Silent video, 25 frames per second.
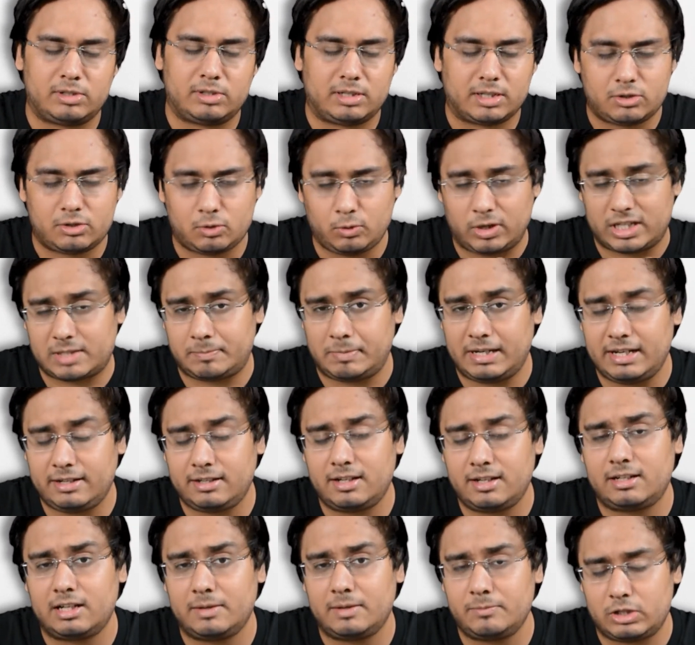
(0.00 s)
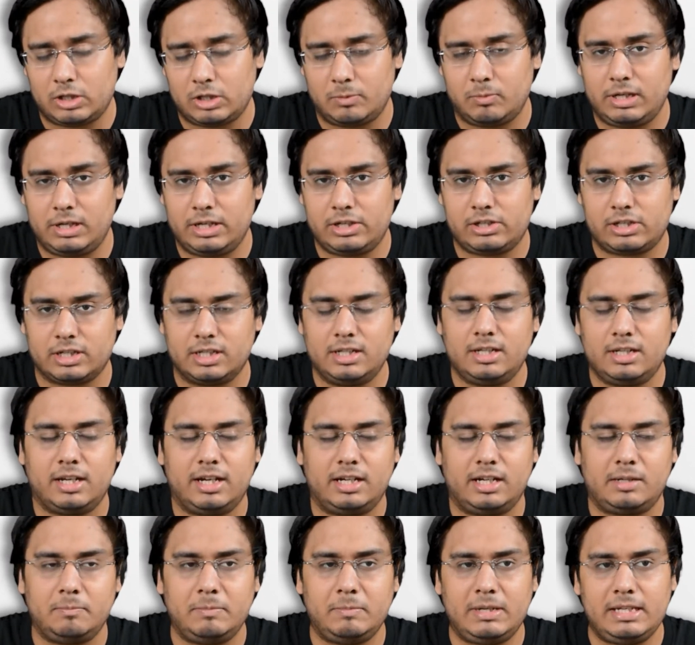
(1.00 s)
just to explain the term simulation
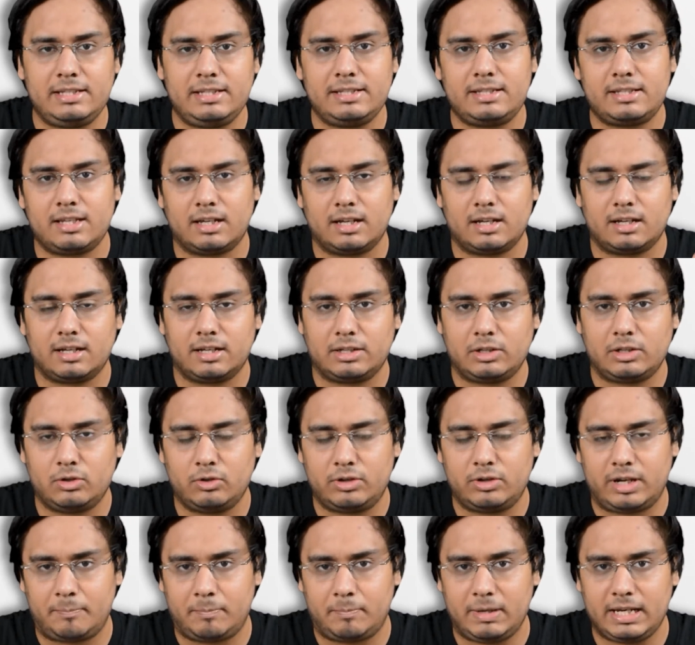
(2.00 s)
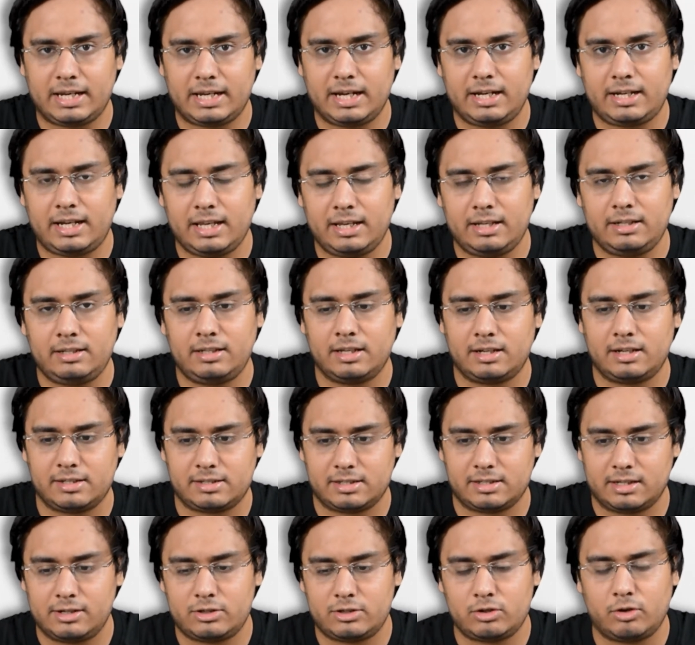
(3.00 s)
it means uh, you know replicating the
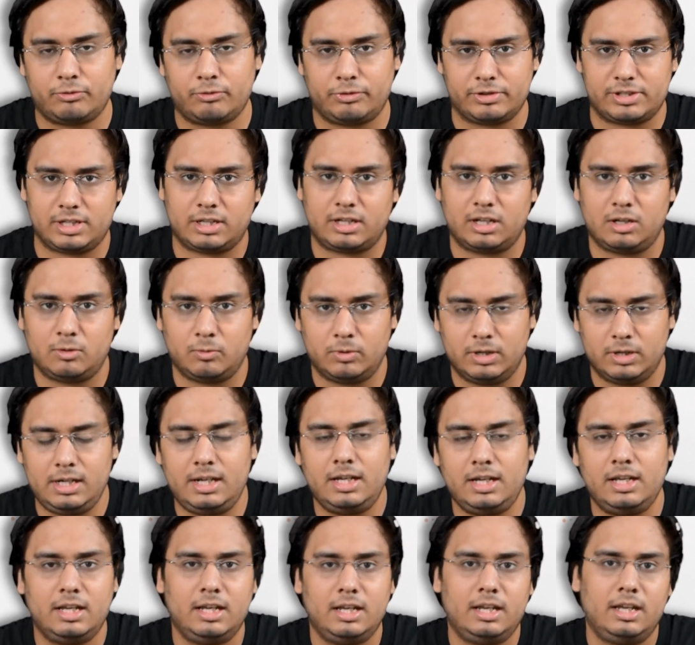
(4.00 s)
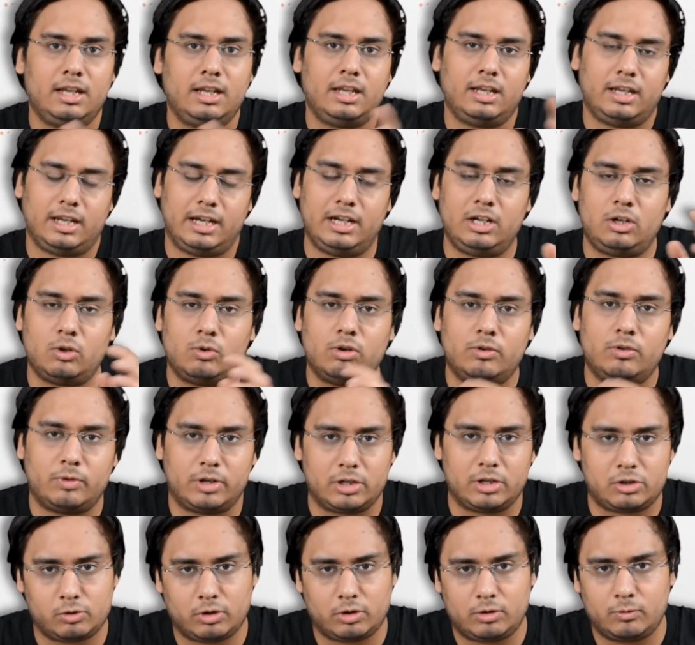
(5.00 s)
results of physical world into a
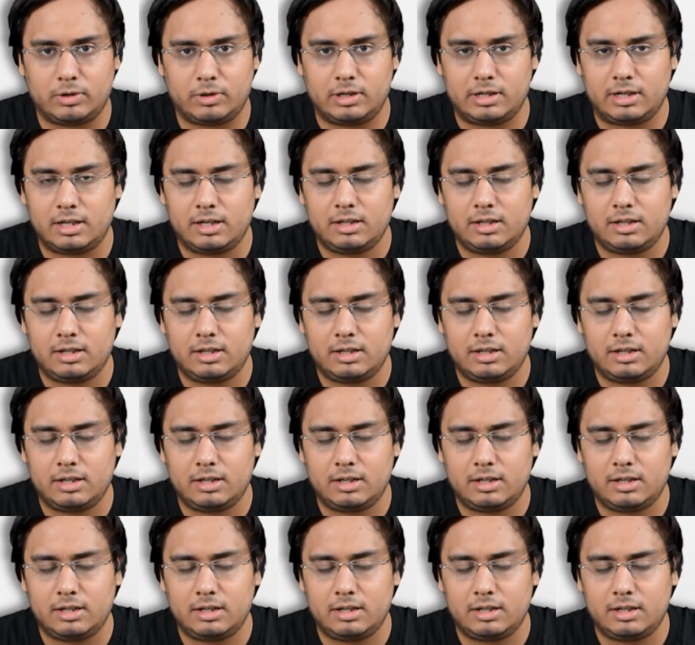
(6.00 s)
virtual world